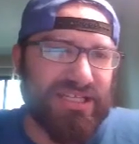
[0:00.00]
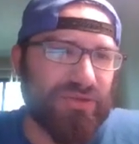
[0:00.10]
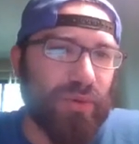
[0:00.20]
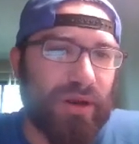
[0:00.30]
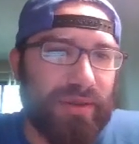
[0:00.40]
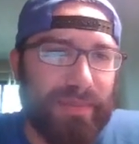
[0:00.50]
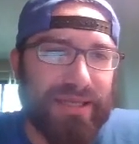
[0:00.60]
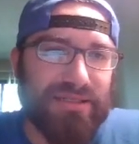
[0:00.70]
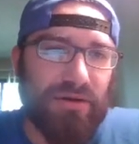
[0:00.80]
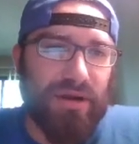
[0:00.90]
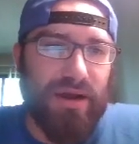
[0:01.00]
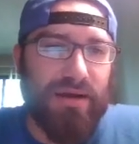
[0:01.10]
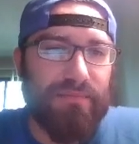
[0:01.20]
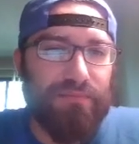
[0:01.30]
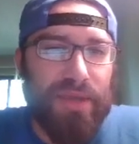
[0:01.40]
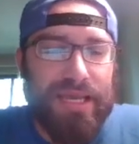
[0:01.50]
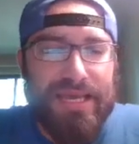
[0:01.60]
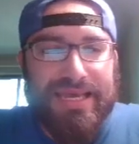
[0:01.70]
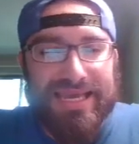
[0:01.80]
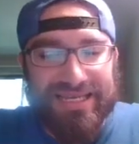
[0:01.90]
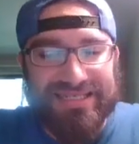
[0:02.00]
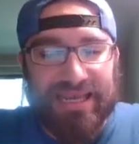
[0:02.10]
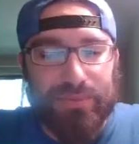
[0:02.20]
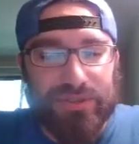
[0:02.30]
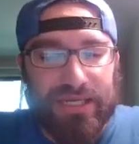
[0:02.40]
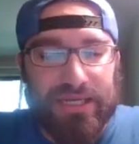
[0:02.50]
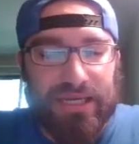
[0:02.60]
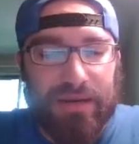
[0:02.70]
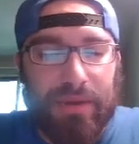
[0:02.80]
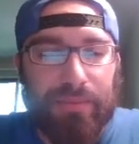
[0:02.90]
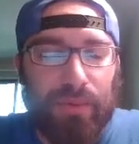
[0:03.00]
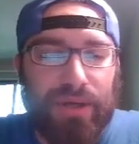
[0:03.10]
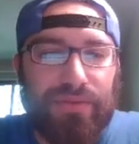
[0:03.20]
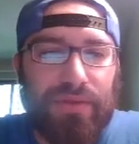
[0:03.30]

one of the best examples I can come up with